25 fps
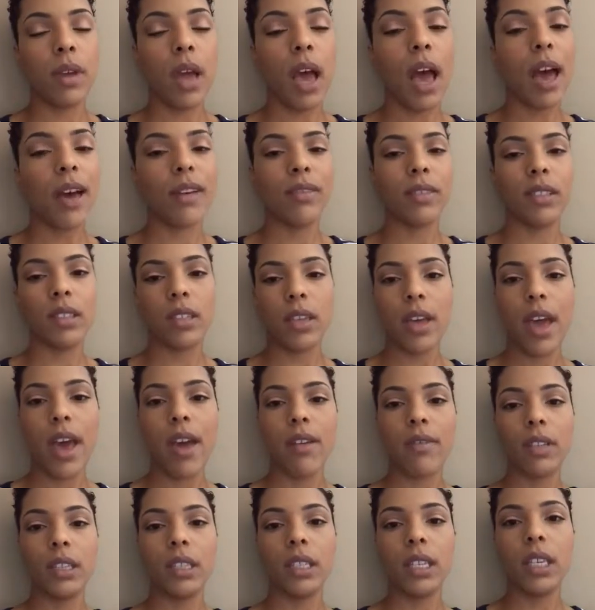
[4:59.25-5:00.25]
obviously I
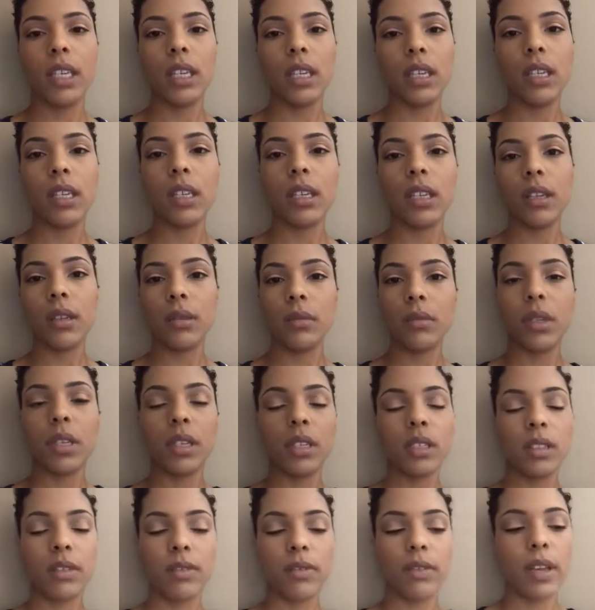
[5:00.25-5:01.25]
have a leaky gut
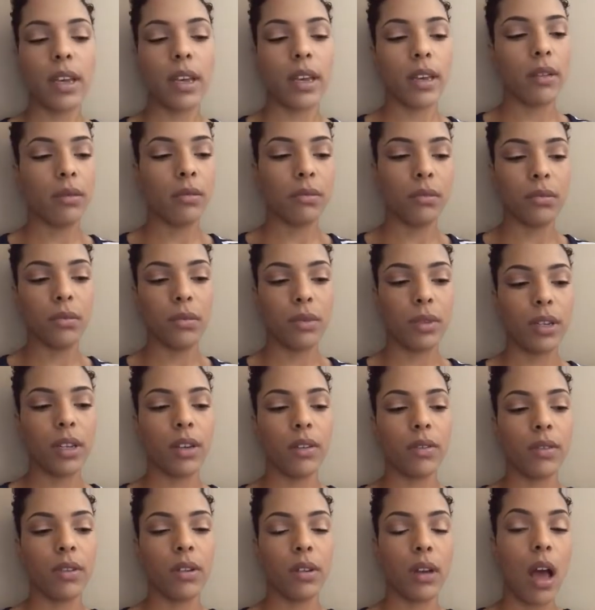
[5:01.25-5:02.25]
because of like
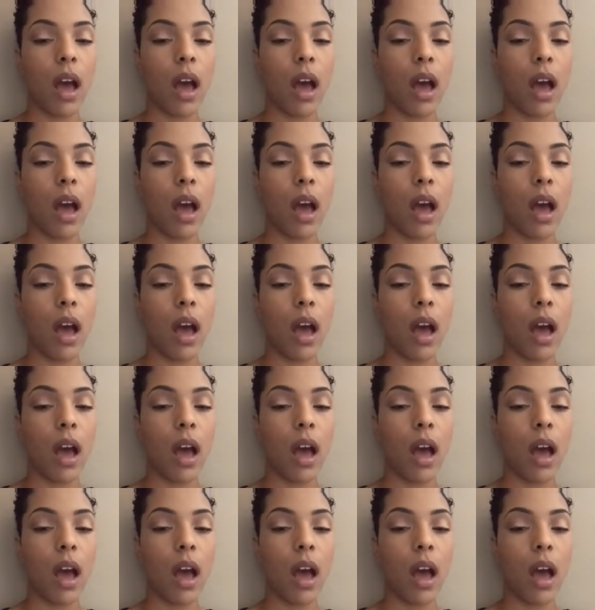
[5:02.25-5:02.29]
whatever,